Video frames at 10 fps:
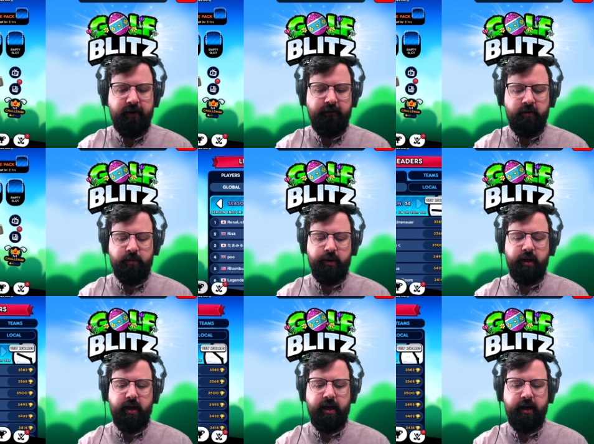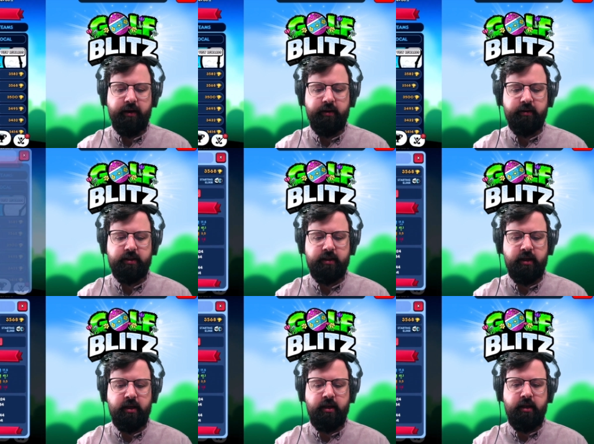My phone playing Inos.
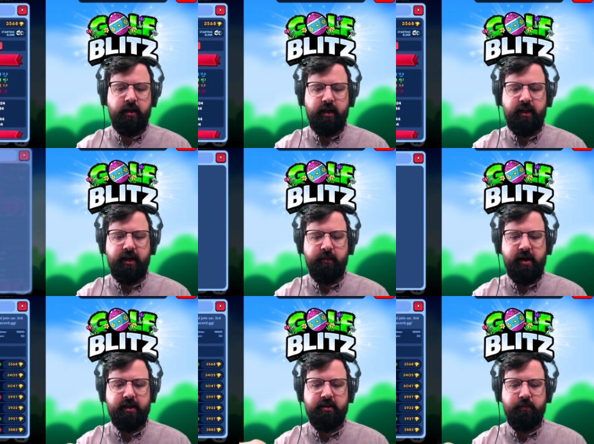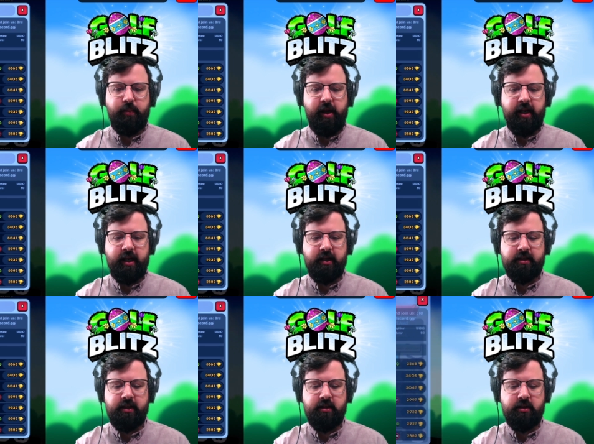I like Madazon playing end of
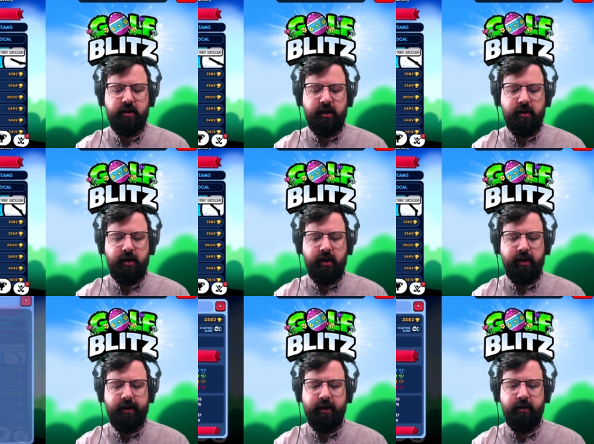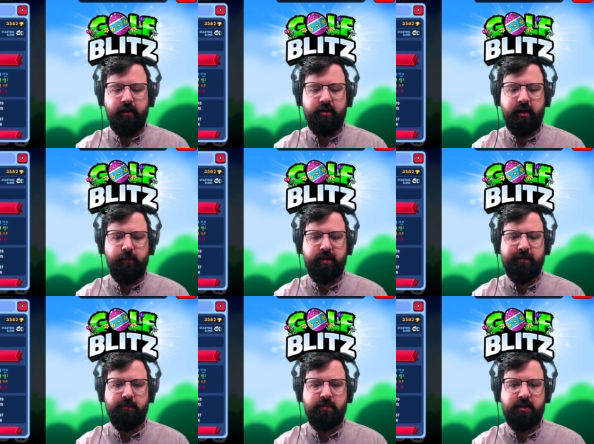season, trying to lock it in. Trying to put
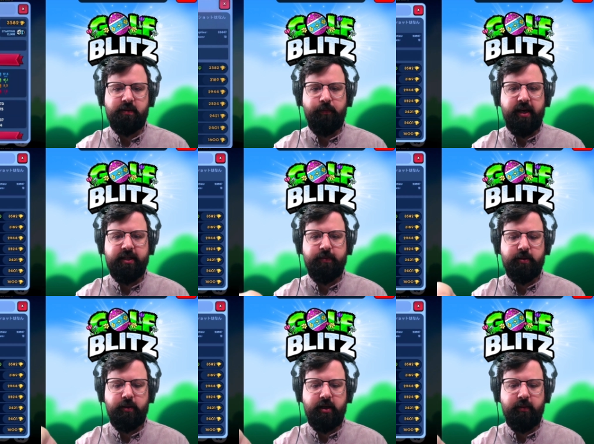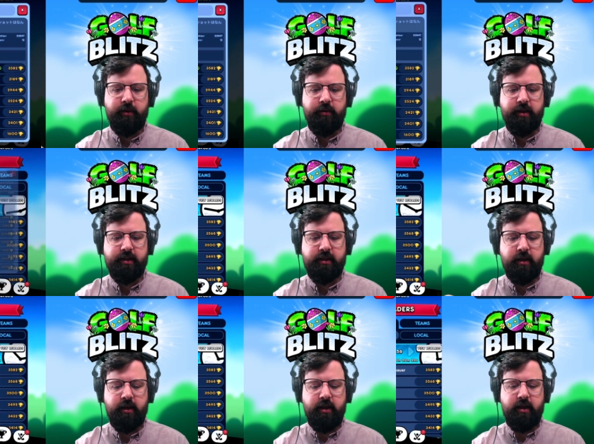some space between him and Risk.
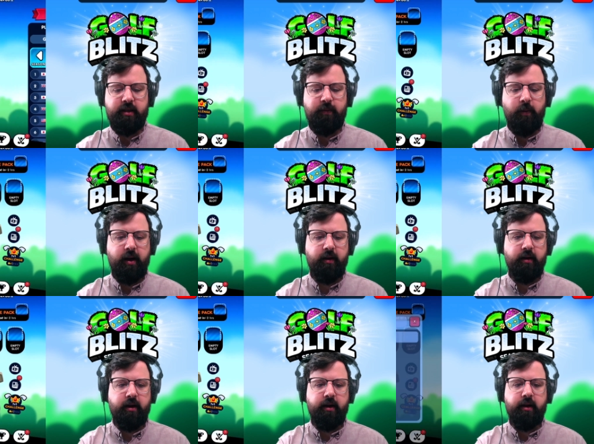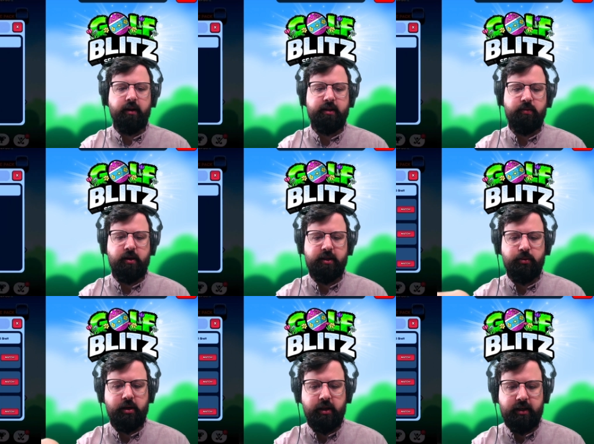He's waiting on it. Let's watch
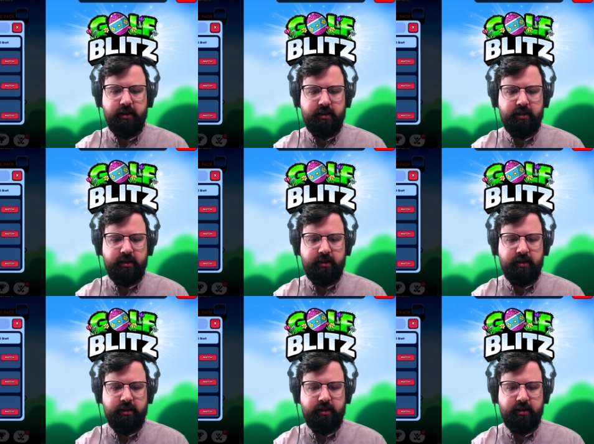one of these.